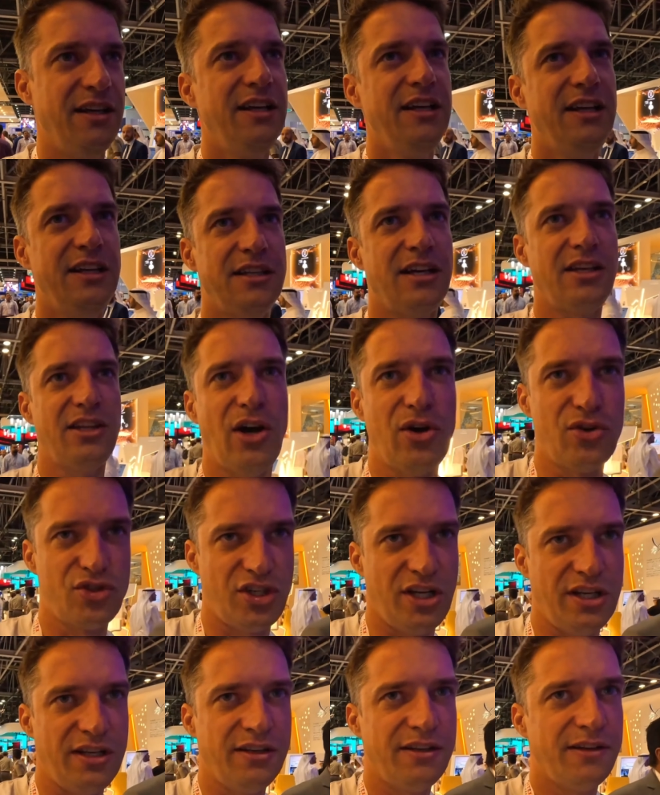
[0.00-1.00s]
that, and then
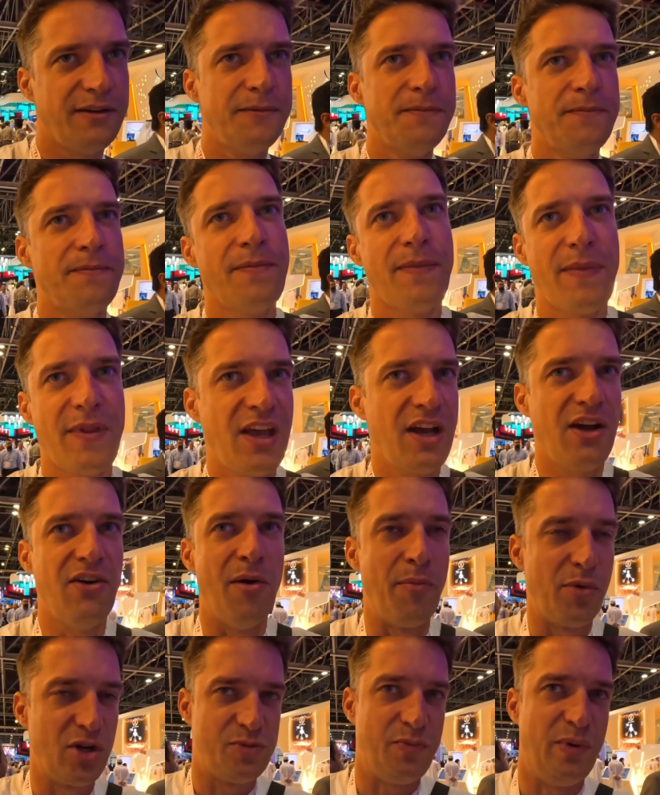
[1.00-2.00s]
the police officers may
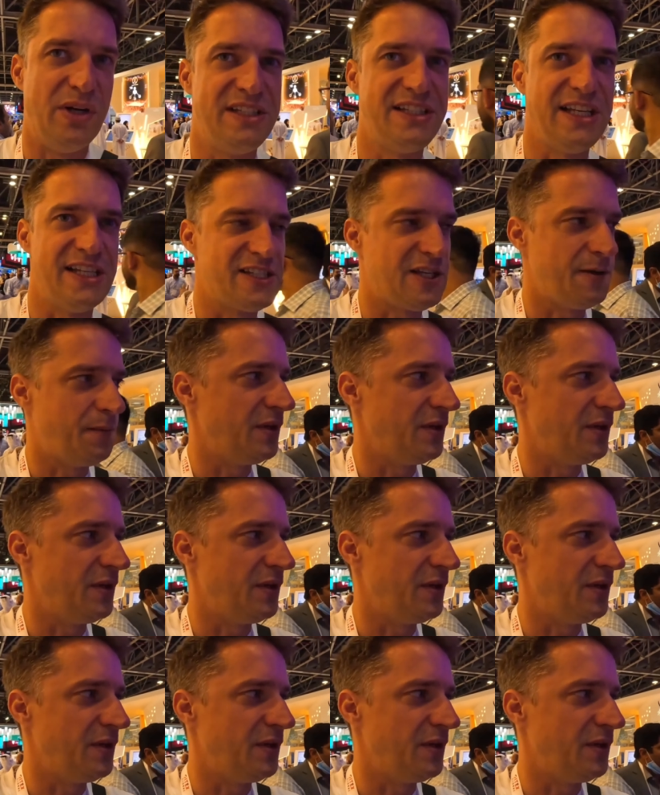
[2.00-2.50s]
come up to you.